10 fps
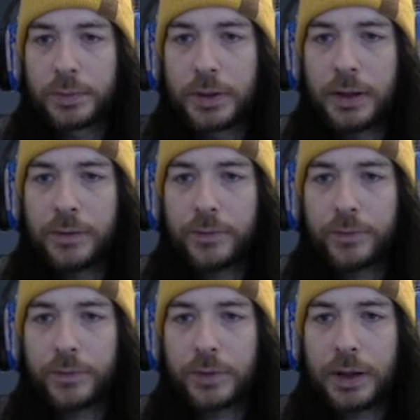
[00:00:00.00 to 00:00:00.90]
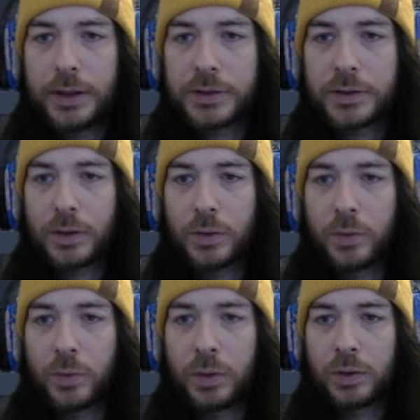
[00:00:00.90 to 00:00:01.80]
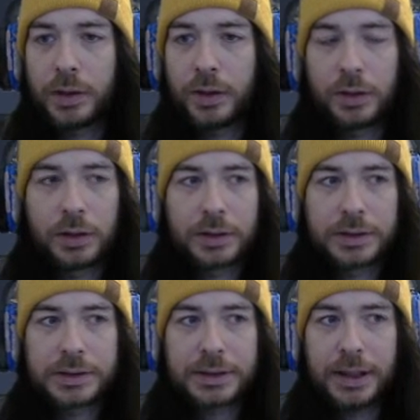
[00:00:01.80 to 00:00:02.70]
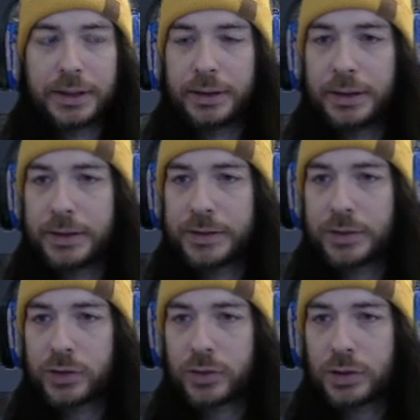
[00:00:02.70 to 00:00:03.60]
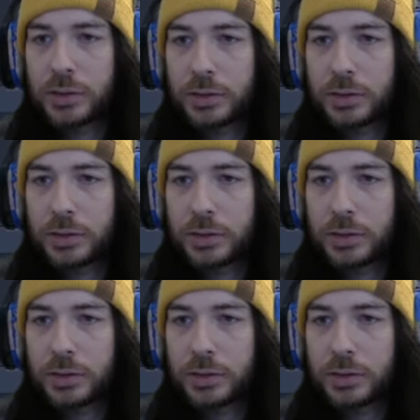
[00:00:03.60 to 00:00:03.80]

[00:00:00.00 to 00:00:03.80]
if is wall sliding isn't true,